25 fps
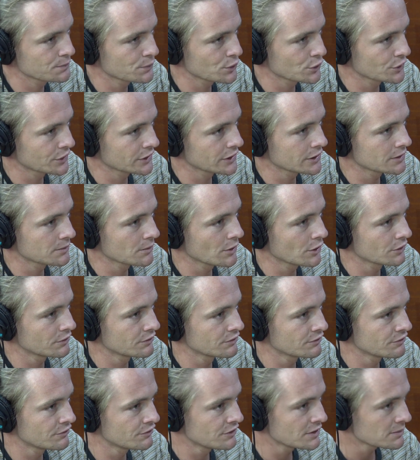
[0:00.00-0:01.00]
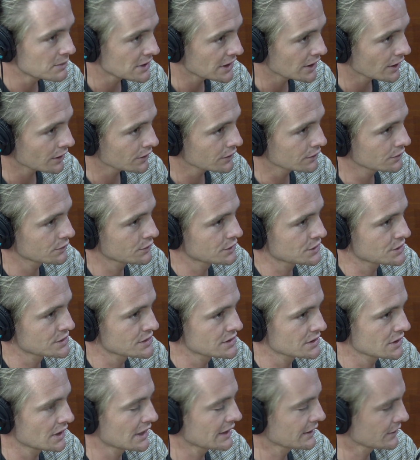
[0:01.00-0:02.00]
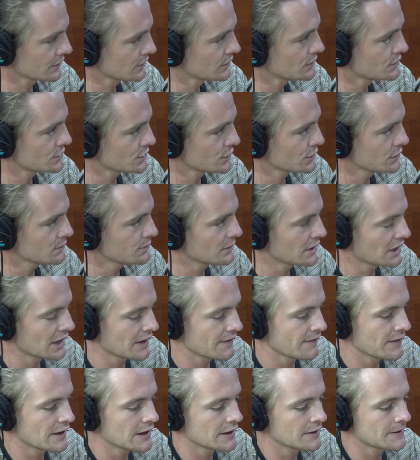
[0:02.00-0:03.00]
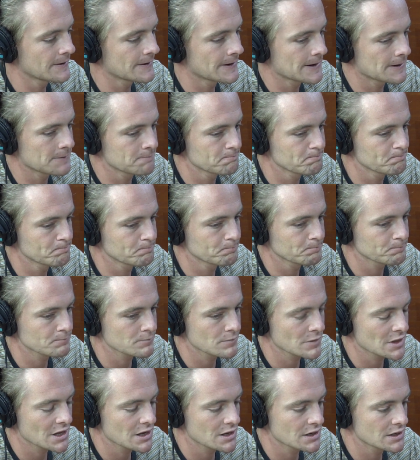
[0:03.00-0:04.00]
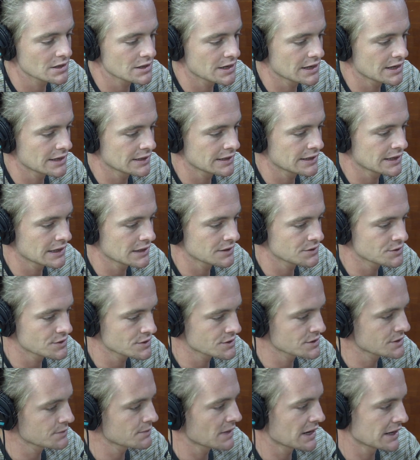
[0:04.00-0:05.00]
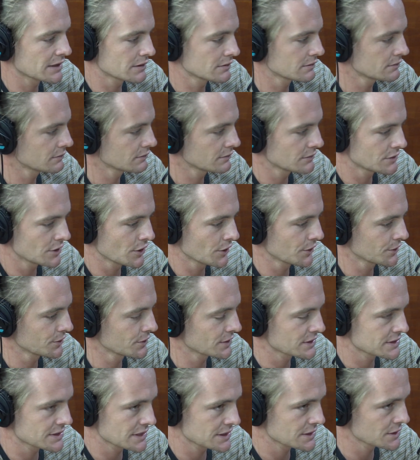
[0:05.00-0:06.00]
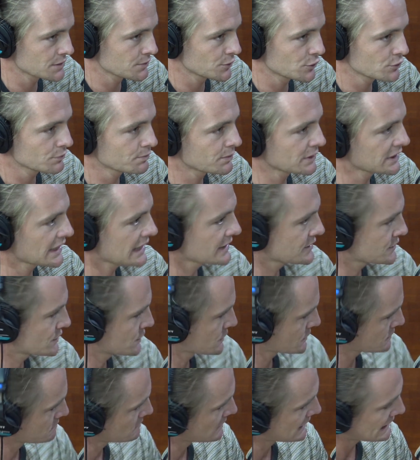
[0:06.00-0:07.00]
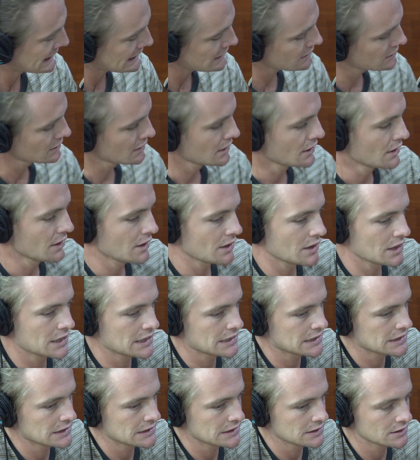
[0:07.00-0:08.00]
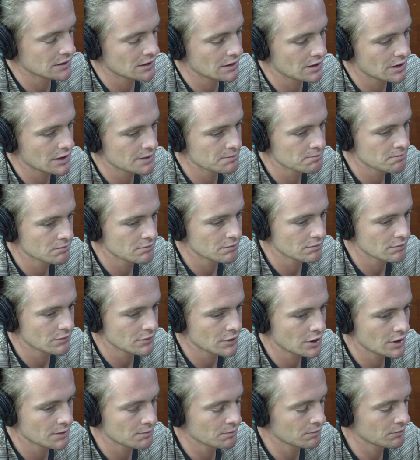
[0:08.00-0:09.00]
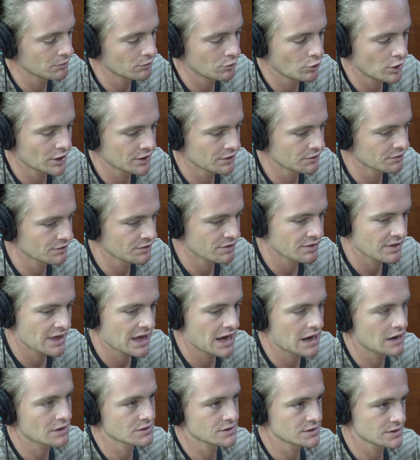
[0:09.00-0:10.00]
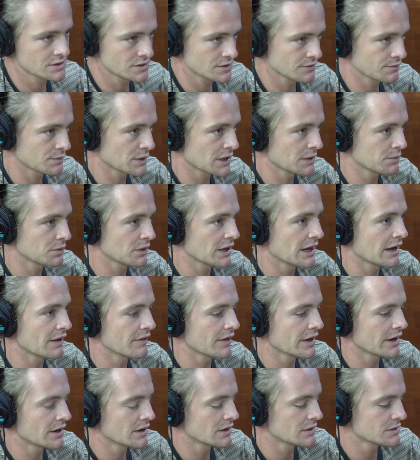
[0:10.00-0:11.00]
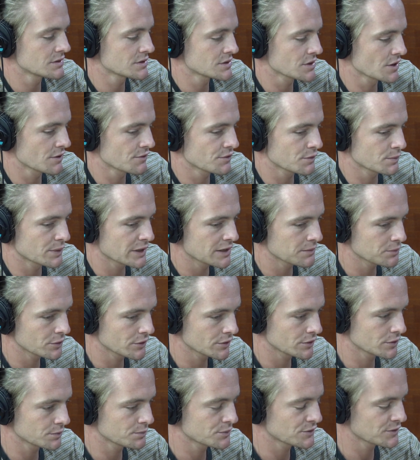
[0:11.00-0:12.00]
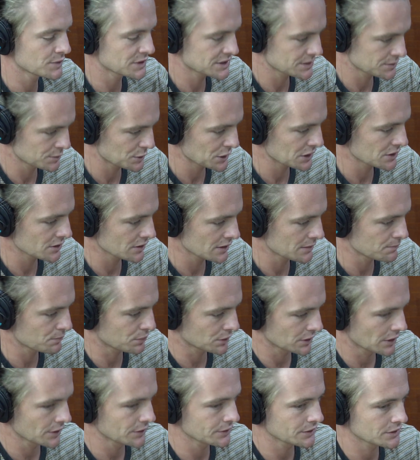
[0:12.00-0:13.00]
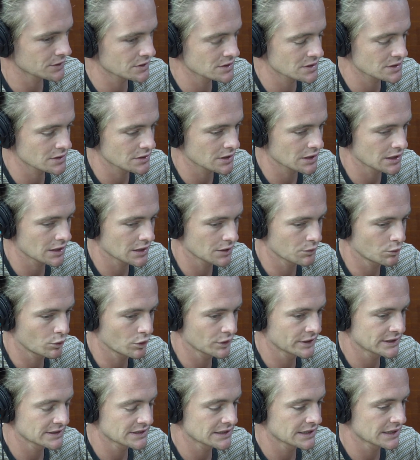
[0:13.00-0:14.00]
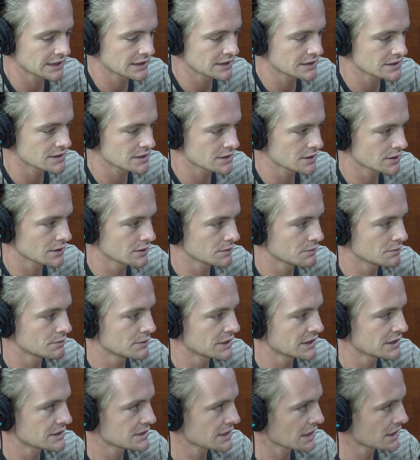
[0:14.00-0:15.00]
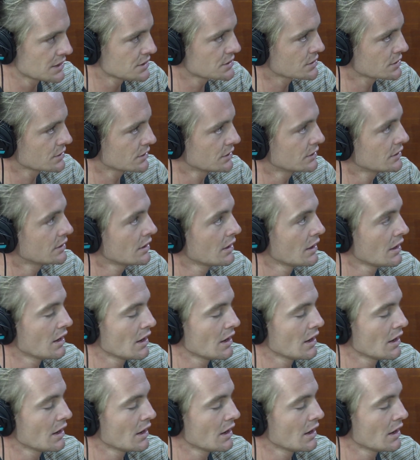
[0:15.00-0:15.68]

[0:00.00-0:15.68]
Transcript: and putting them on Vimeo, which is like YouTube, and then just to make yoga accessible, but that's just me. I'm one of thousands of people out there, and so for people, particularly blokes, wanting to get into meditation,